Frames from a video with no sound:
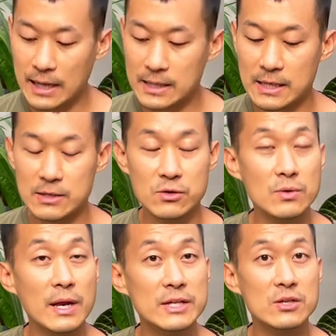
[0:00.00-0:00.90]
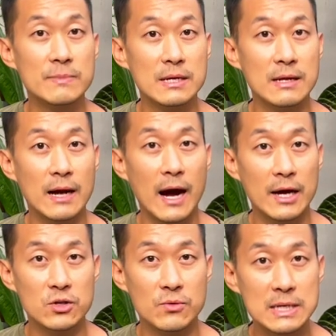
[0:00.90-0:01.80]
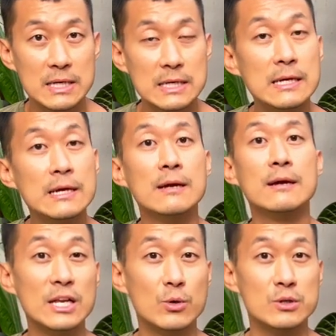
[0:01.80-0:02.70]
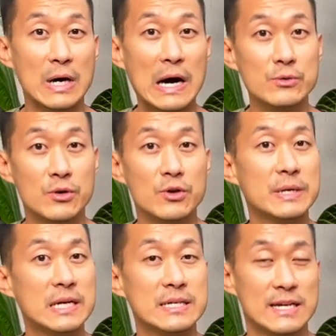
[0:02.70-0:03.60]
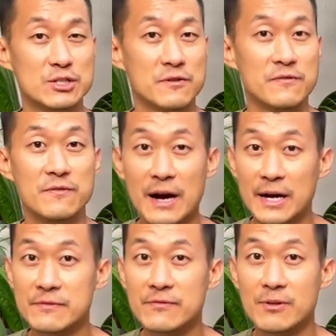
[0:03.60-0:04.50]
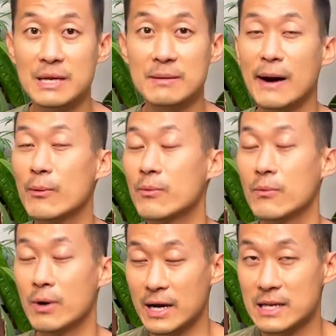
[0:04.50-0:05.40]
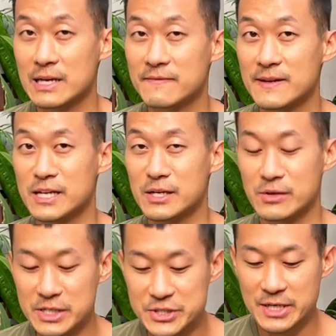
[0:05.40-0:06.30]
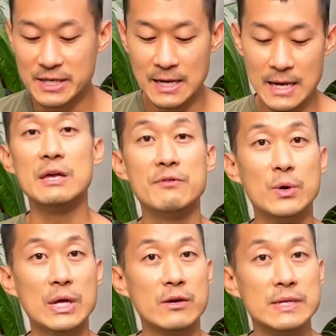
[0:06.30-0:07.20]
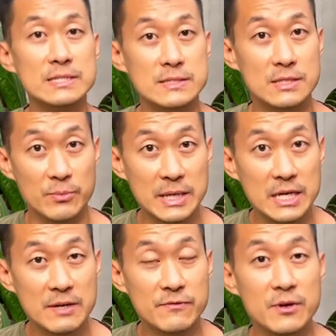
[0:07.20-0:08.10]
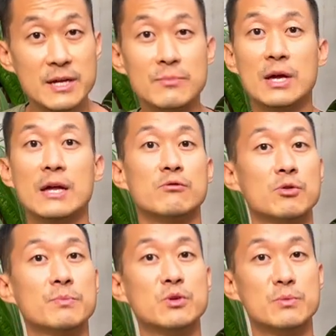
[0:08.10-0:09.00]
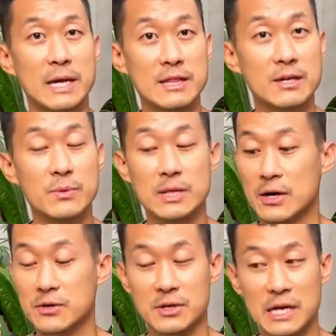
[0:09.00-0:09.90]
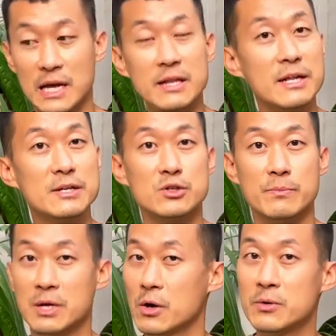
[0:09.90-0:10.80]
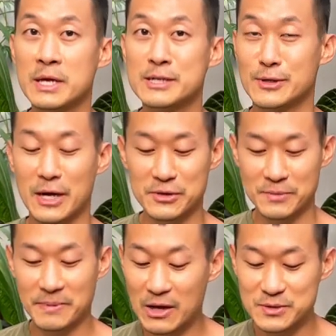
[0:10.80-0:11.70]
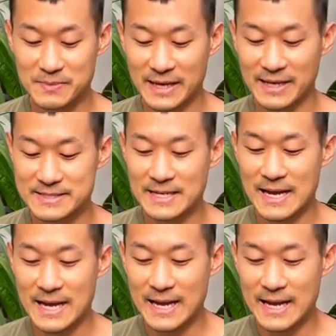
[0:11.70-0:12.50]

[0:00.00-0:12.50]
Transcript: And they do like to be in high humidity. Indoors or outdoor humidity is actually fine for me in my, where I live in Indonesia. If you want to increase humidity for them, you can group them together with other calatheas or begonias or other house plants